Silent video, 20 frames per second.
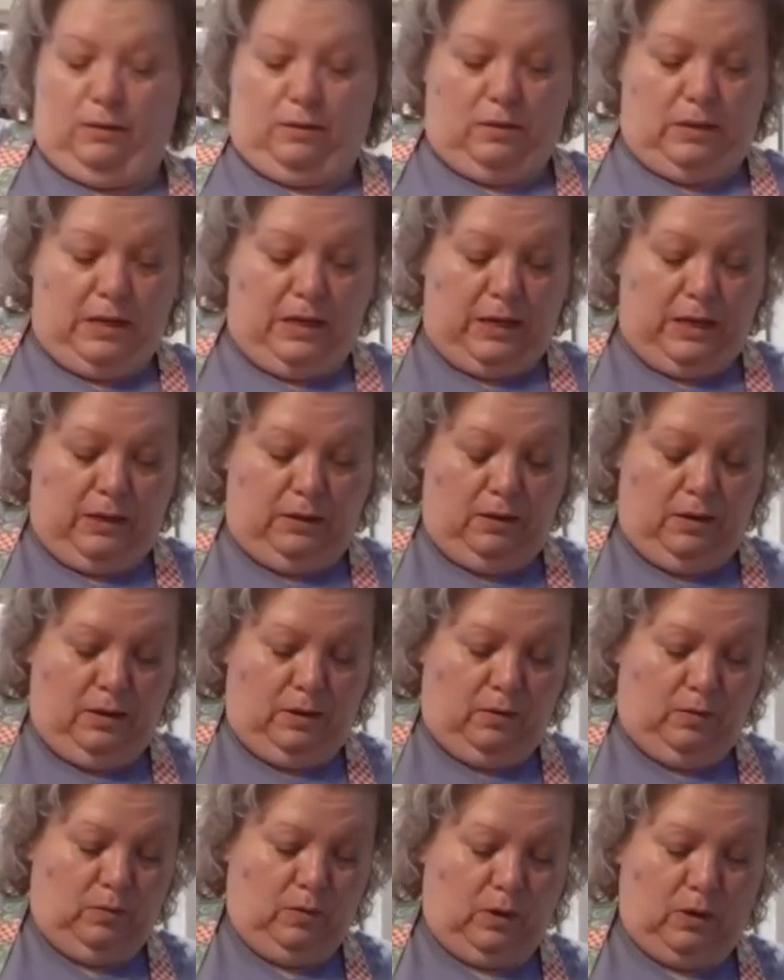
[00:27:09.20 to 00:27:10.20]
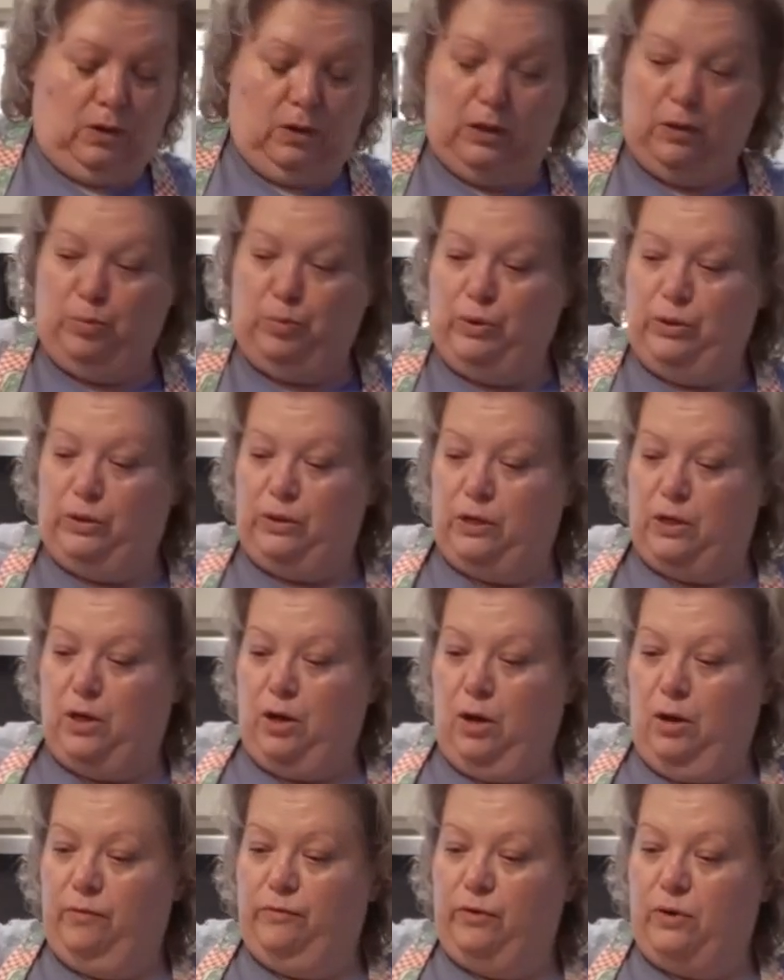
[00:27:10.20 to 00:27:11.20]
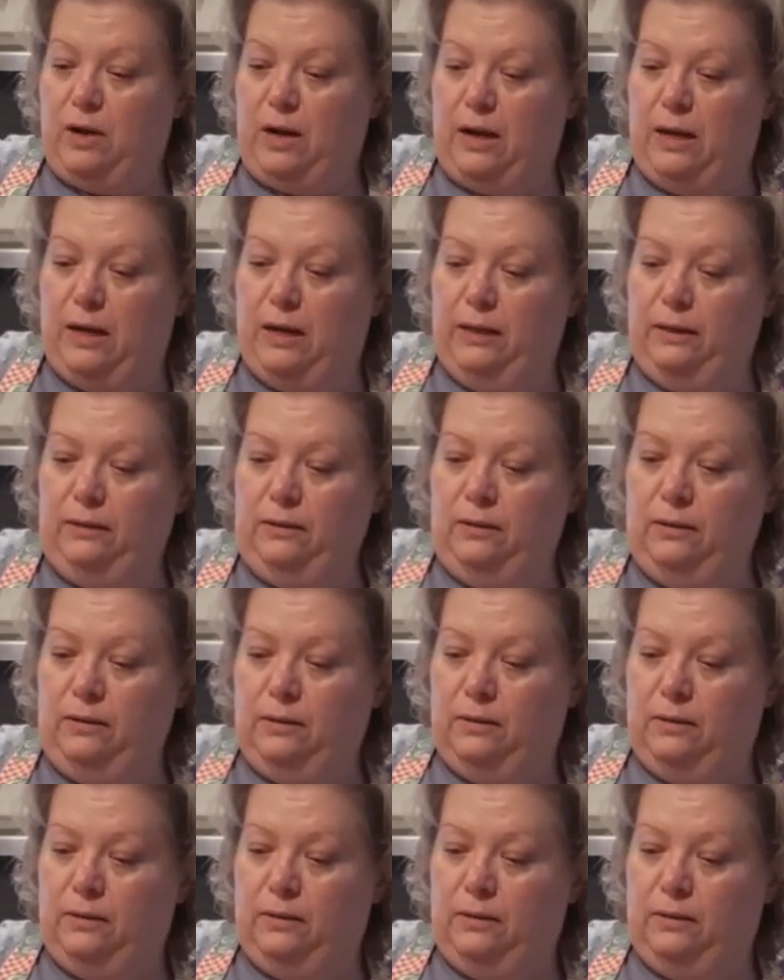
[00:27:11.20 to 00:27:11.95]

Then we're going to put the cover on,